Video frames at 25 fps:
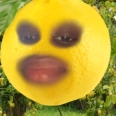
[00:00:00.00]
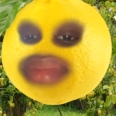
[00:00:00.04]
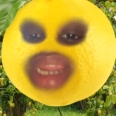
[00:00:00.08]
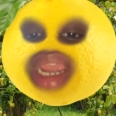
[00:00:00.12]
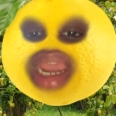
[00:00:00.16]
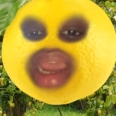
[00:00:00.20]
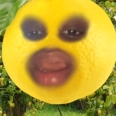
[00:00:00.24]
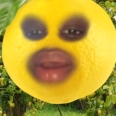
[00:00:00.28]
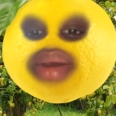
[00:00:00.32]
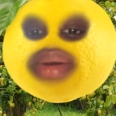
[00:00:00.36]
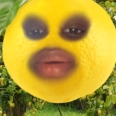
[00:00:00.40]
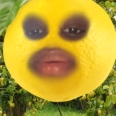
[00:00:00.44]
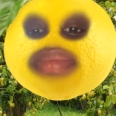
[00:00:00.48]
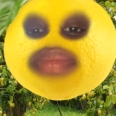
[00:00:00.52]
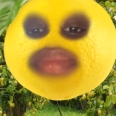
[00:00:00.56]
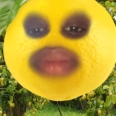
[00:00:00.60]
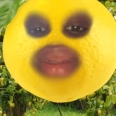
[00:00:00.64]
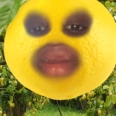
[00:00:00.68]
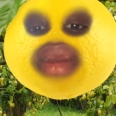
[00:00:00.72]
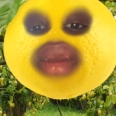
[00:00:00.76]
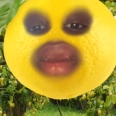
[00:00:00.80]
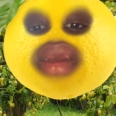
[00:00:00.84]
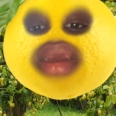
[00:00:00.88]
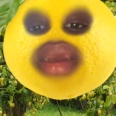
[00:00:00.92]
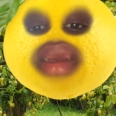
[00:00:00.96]
Now,
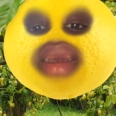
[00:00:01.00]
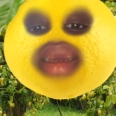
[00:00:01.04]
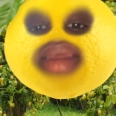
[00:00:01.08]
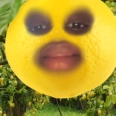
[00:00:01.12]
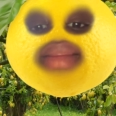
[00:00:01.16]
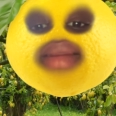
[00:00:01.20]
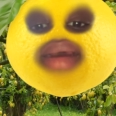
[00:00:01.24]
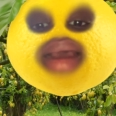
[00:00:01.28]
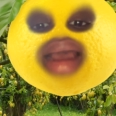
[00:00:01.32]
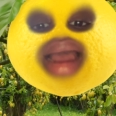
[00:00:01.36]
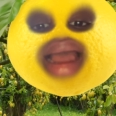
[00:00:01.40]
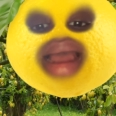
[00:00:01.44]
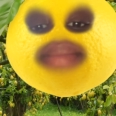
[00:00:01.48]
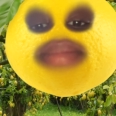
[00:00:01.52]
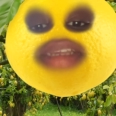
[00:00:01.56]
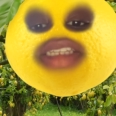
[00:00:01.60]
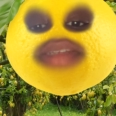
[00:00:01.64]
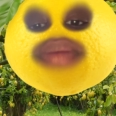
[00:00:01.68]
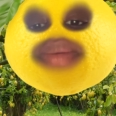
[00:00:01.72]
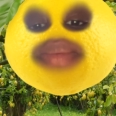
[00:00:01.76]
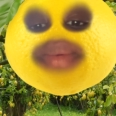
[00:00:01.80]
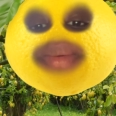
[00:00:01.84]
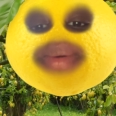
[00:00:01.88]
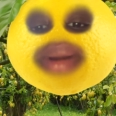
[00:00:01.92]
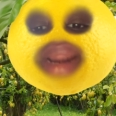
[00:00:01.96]
in the
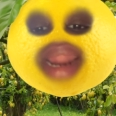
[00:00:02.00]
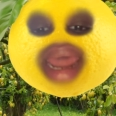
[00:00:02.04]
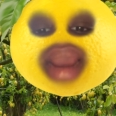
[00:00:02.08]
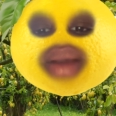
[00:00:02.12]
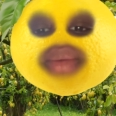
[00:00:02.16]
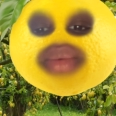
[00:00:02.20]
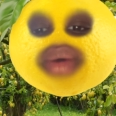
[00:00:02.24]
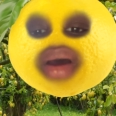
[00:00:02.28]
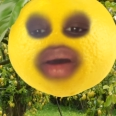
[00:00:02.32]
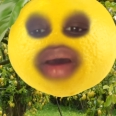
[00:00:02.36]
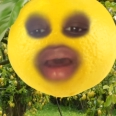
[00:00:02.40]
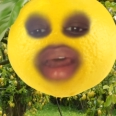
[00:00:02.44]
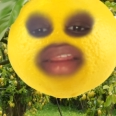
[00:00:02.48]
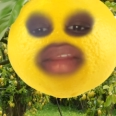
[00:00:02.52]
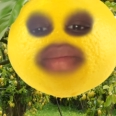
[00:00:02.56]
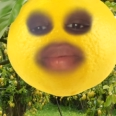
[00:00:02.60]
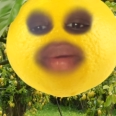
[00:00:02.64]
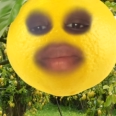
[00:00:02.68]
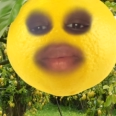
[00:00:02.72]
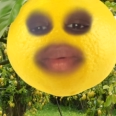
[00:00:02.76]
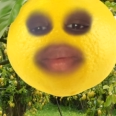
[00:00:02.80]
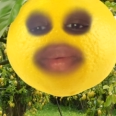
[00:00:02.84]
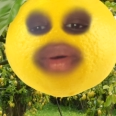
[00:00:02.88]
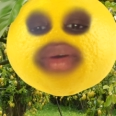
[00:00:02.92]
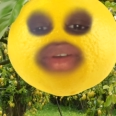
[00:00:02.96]
comments, people were like, well, other
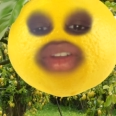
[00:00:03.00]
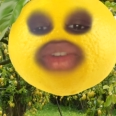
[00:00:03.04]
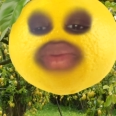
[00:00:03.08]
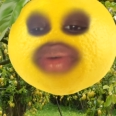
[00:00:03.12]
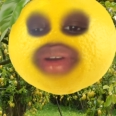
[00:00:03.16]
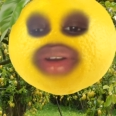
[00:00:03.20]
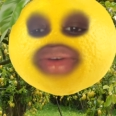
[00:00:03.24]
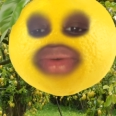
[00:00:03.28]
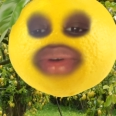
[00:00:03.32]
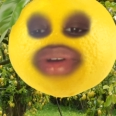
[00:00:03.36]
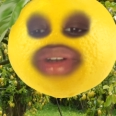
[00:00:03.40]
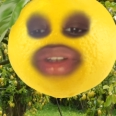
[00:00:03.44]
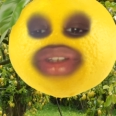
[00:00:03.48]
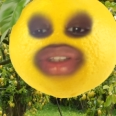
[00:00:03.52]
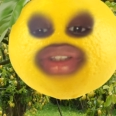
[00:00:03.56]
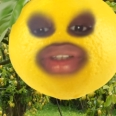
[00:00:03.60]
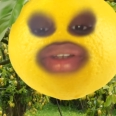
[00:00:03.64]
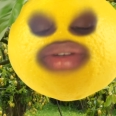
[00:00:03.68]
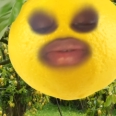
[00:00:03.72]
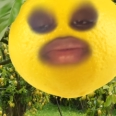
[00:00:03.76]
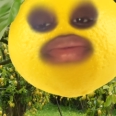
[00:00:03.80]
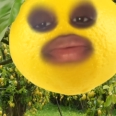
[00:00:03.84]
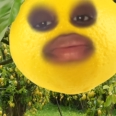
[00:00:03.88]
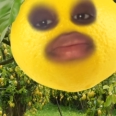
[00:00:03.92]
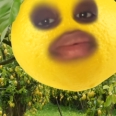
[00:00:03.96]
people post pre orders
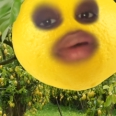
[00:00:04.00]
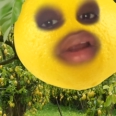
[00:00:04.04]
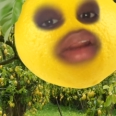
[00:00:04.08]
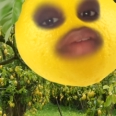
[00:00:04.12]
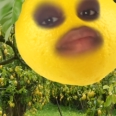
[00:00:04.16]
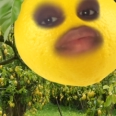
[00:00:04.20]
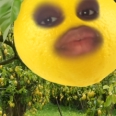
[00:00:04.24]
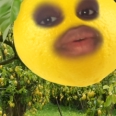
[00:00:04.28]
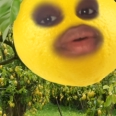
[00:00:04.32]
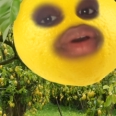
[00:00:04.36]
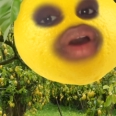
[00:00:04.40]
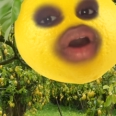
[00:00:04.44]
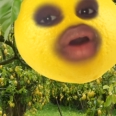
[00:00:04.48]
too. Well, if you